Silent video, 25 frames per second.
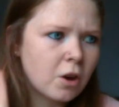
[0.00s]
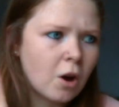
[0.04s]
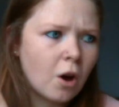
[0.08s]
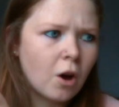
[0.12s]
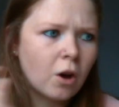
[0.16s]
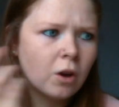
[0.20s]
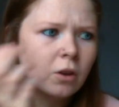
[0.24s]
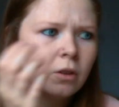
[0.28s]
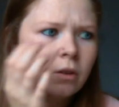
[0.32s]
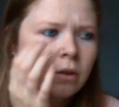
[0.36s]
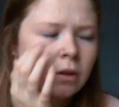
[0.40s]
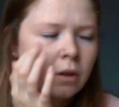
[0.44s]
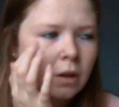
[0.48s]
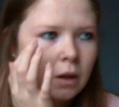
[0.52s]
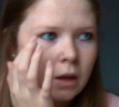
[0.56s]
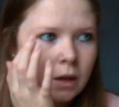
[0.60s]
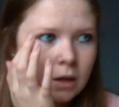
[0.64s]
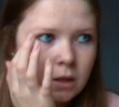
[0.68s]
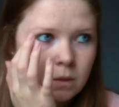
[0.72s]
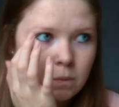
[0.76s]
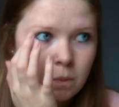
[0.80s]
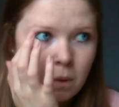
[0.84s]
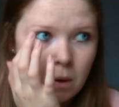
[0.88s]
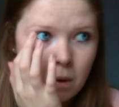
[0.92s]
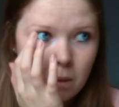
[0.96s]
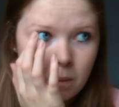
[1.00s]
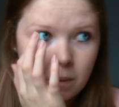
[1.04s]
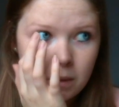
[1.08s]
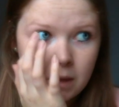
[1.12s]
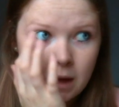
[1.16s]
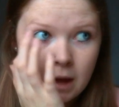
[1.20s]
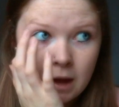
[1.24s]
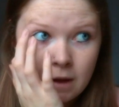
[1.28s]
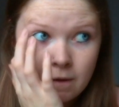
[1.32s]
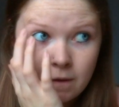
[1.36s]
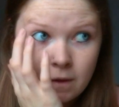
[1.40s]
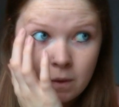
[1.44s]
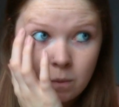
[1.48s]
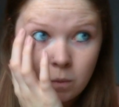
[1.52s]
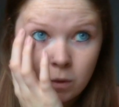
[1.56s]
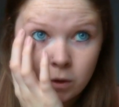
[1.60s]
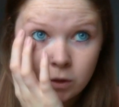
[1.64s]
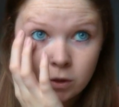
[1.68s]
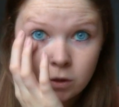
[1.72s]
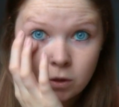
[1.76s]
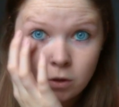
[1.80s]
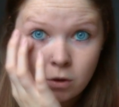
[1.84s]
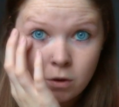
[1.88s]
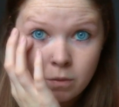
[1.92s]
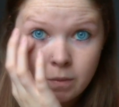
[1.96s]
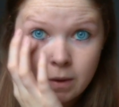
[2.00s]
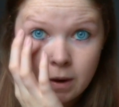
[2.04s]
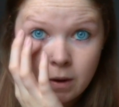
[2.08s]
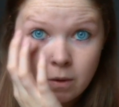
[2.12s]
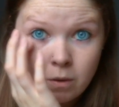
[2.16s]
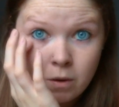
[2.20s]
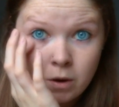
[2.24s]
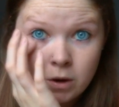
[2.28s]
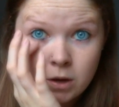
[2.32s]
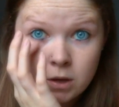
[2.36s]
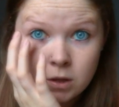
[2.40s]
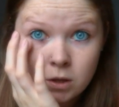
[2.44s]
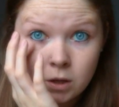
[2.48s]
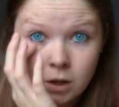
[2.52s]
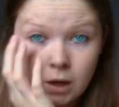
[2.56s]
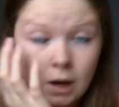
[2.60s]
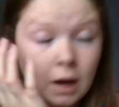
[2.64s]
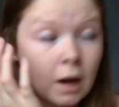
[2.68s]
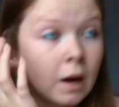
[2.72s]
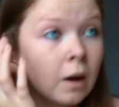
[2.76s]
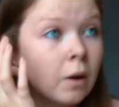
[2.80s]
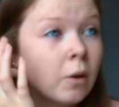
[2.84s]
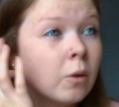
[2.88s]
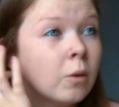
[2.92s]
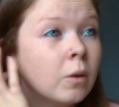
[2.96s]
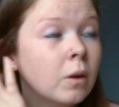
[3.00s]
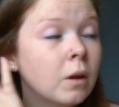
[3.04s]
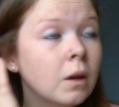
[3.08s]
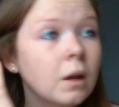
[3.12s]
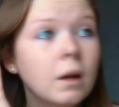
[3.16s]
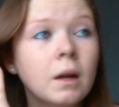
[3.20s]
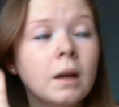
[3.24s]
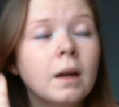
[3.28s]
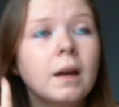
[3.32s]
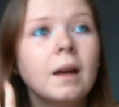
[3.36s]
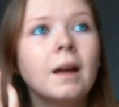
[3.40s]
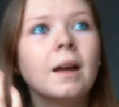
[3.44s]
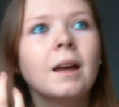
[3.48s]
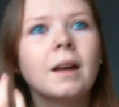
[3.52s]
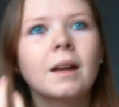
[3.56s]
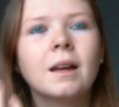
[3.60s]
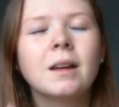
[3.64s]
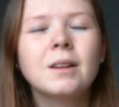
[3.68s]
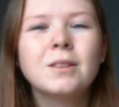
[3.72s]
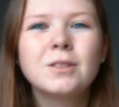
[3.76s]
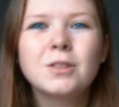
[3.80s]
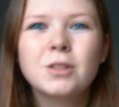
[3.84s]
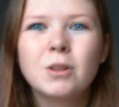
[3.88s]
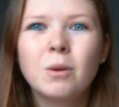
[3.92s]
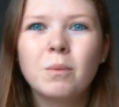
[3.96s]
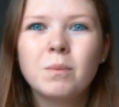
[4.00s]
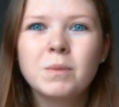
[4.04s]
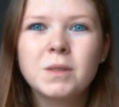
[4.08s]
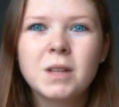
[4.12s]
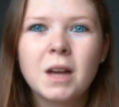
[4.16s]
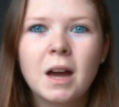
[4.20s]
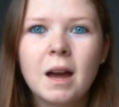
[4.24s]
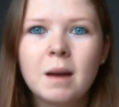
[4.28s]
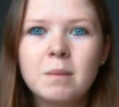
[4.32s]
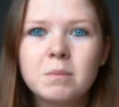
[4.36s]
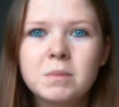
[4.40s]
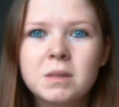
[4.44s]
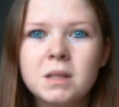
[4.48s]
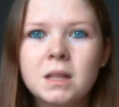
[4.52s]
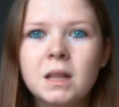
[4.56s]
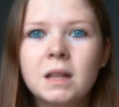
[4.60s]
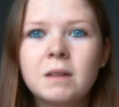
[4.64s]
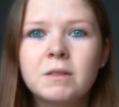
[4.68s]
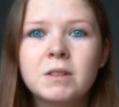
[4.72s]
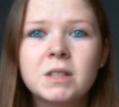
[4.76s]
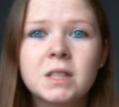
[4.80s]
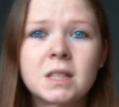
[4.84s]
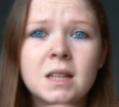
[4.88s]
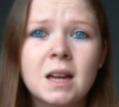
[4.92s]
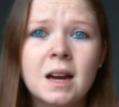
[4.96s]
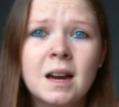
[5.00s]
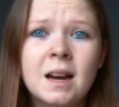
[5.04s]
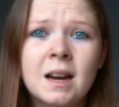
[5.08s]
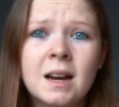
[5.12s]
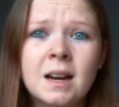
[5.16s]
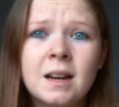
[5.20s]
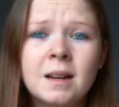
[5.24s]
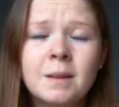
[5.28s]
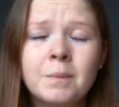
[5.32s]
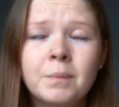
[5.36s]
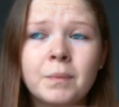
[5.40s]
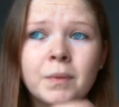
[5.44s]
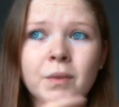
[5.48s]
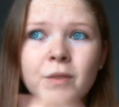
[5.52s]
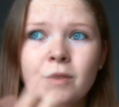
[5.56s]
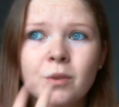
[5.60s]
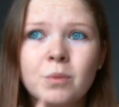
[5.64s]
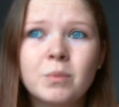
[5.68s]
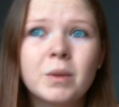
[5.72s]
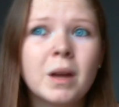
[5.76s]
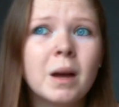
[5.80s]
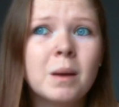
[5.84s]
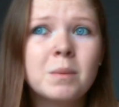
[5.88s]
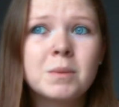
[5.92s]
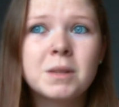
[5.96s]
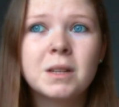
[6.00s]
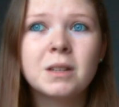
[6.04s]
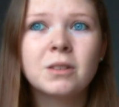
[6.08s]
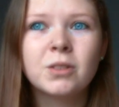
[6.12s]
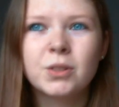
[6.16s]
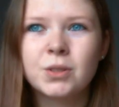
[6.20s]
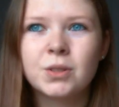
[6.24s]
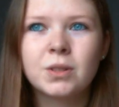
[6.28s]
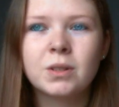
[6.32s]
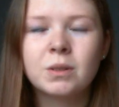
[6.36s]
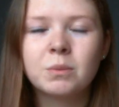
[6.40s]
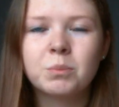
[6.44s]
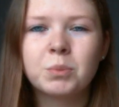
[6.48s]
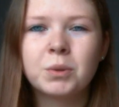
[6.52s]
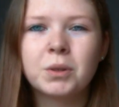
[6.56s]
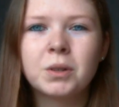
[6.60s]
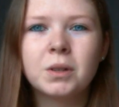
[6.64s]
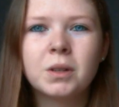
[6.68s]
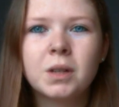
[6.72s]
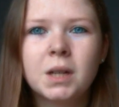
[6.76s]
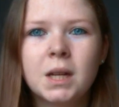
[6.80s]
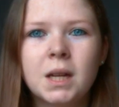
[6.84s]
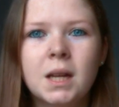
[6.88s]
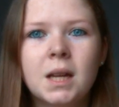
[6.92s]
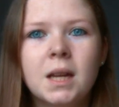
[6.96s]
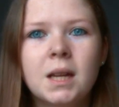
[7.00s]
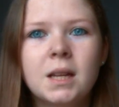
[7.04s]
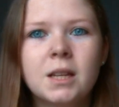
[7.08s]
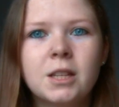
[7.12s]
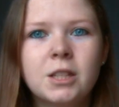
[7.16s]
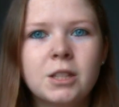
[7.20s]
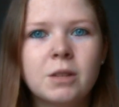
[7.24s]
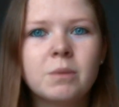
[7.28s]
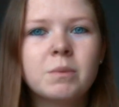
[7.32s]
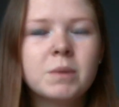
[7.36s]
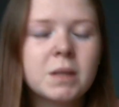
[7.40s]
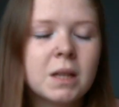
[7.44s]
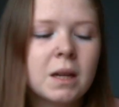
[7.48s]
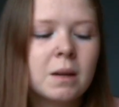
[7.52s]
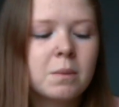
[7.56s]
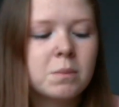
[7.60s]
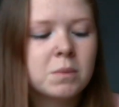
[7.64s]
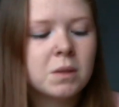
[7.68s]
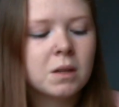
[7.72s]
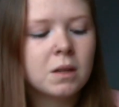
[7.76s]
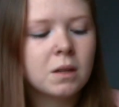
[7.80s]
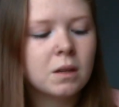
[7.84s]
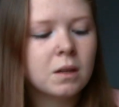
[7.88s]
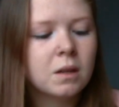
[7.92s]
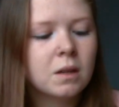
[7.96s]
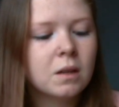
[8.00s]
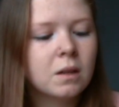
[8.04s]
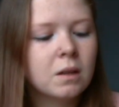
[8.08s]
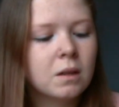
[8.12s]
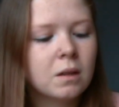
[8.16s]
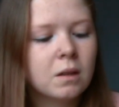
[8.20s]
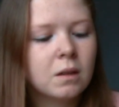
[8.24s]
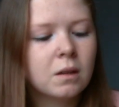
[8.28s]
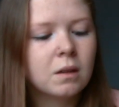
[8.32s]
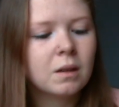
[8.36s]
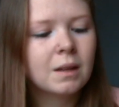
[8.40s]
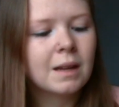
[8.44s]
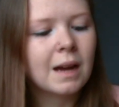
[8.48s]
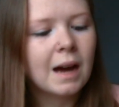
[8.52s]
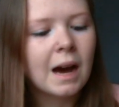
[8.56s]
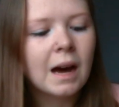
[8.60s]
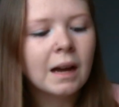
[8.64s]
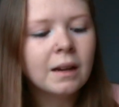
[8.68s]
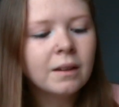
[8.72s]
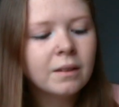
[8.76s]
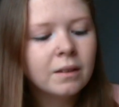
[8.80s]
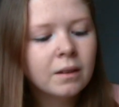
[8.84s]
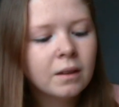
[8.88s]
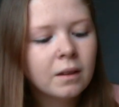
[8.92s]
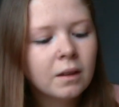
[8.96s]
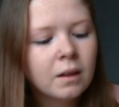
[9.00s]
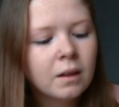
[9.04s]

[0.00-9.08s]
con is probably that if it was to come out or you took it out, it can sometimes leave a scar. Sometimes it doesn't, but sometimes it can.